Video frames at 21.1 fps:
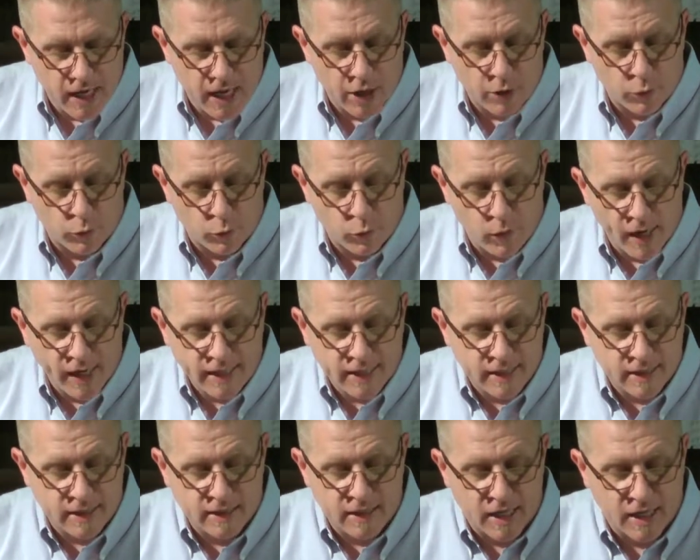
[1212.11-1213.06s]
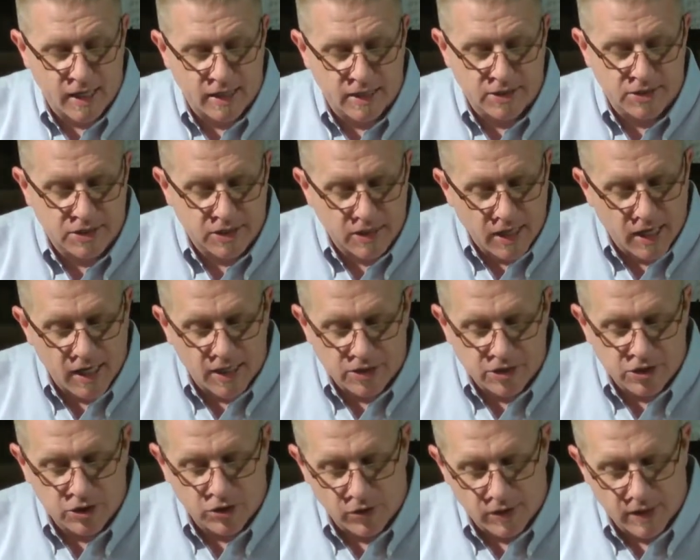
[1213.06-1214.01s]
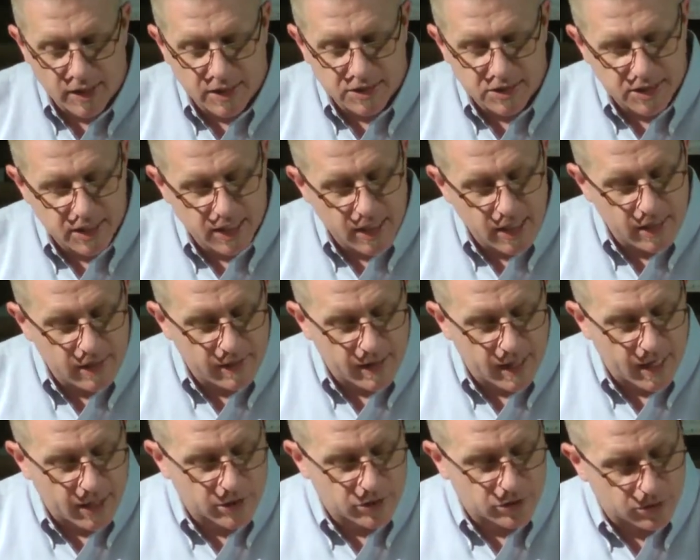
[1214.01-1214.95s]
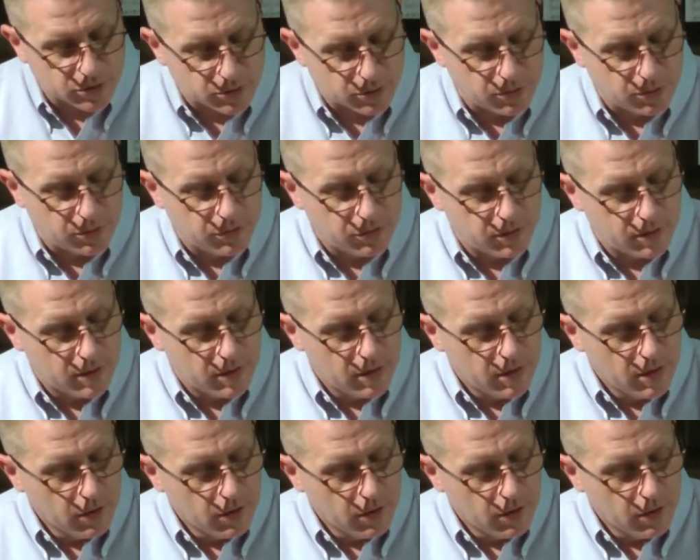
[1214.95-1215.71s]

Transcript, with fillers: and recognized God's grace in that truth.